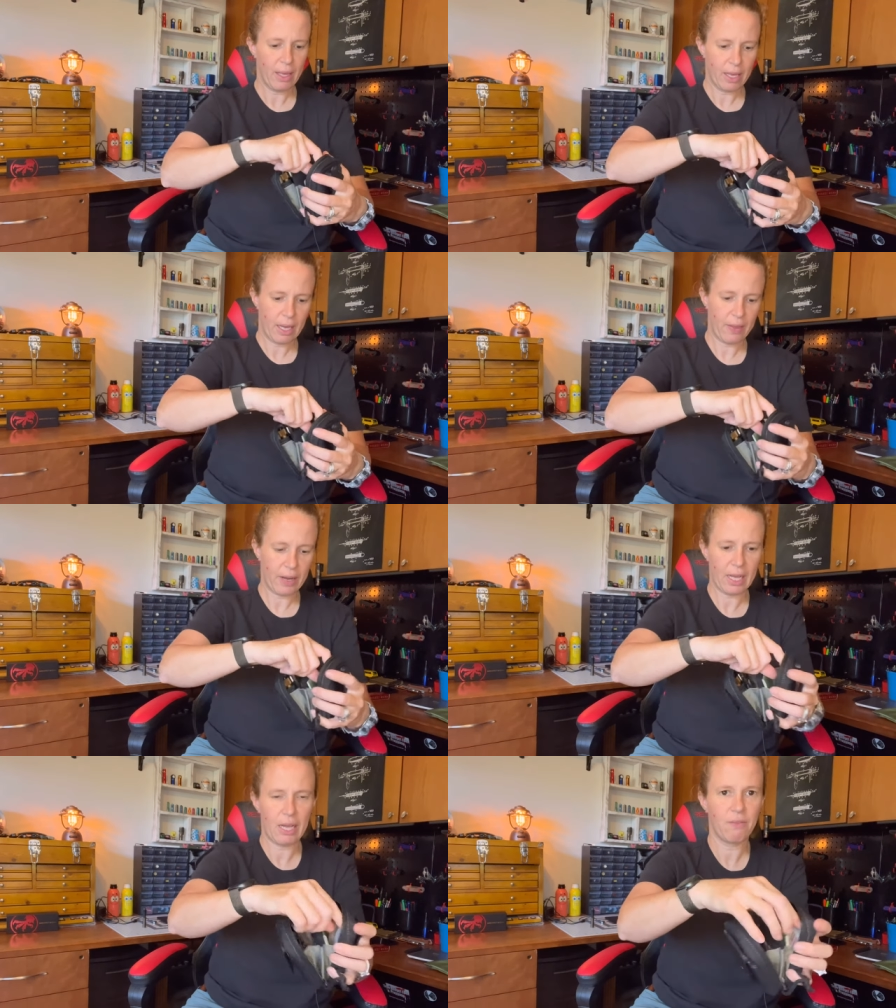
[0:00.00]
And then
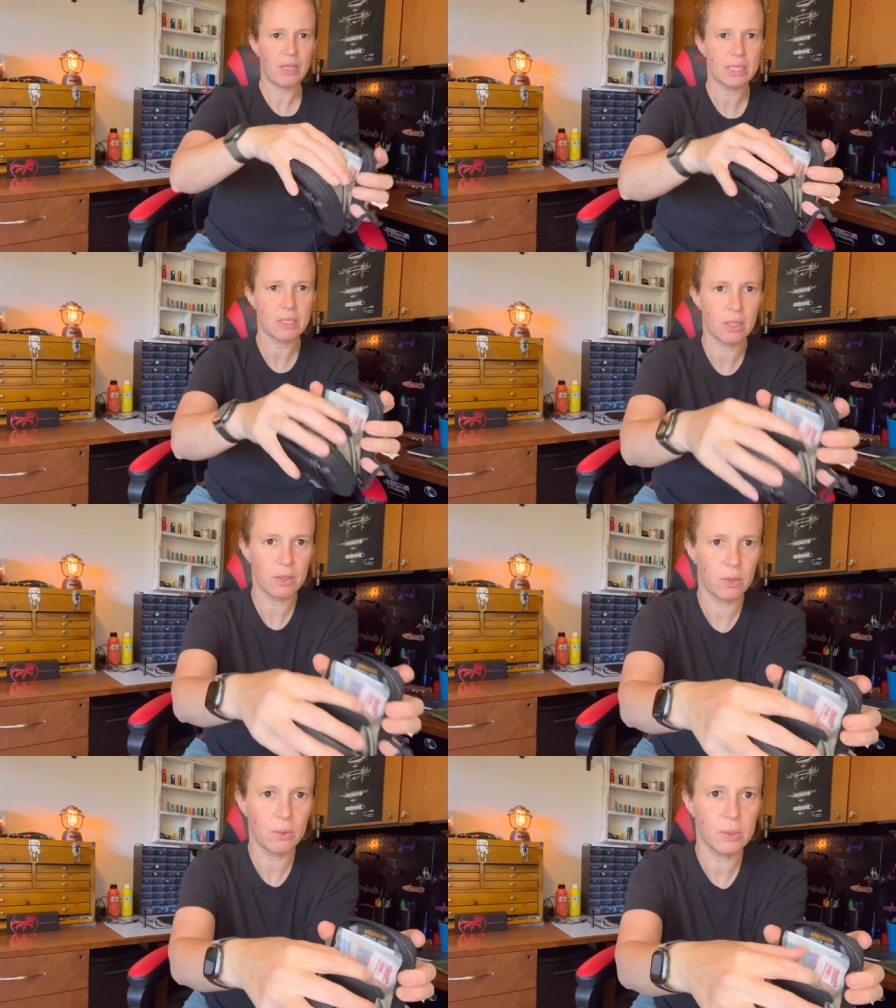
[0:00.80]
I have this
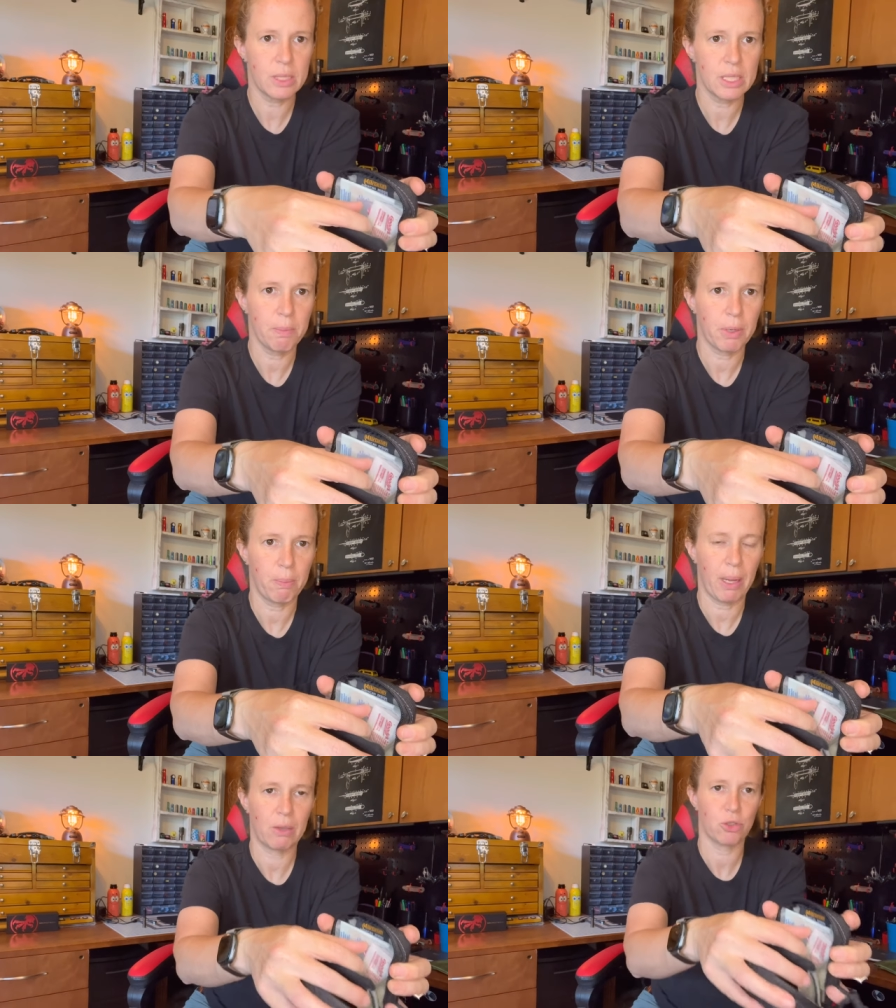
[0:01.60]
little zippered
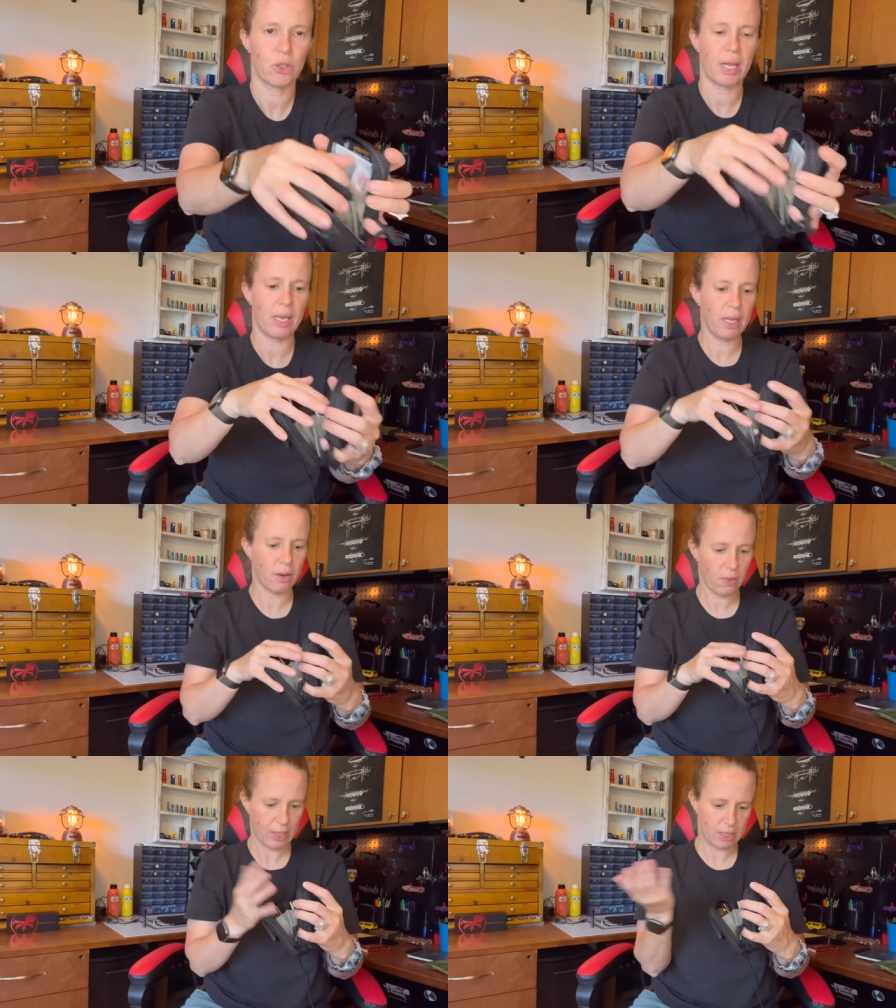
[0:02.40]
pouch right
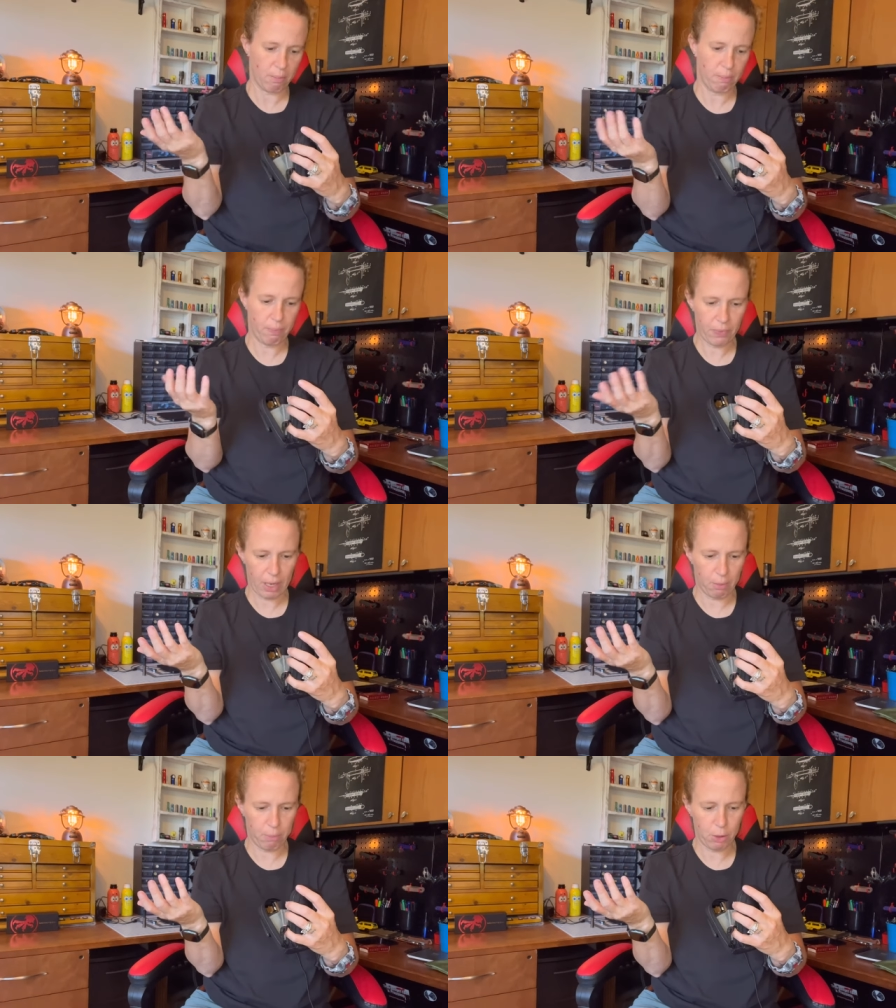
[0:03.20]
here. That's a,
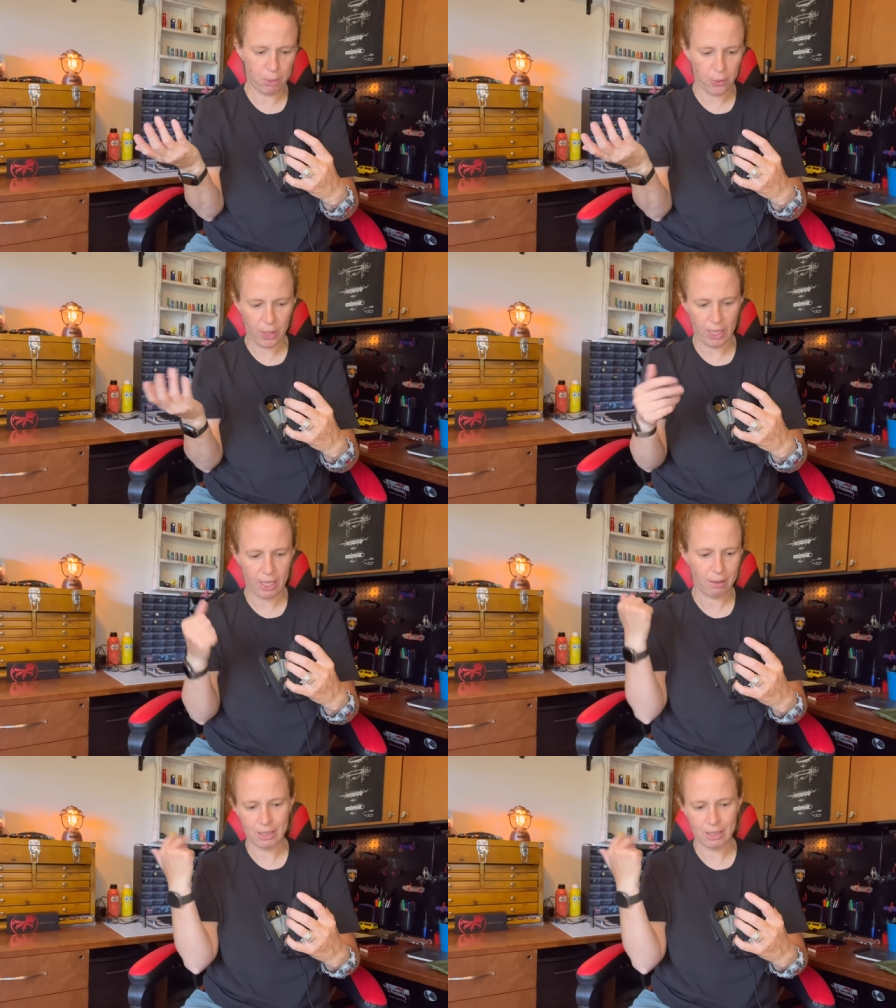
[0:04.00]
a boo-boo kit.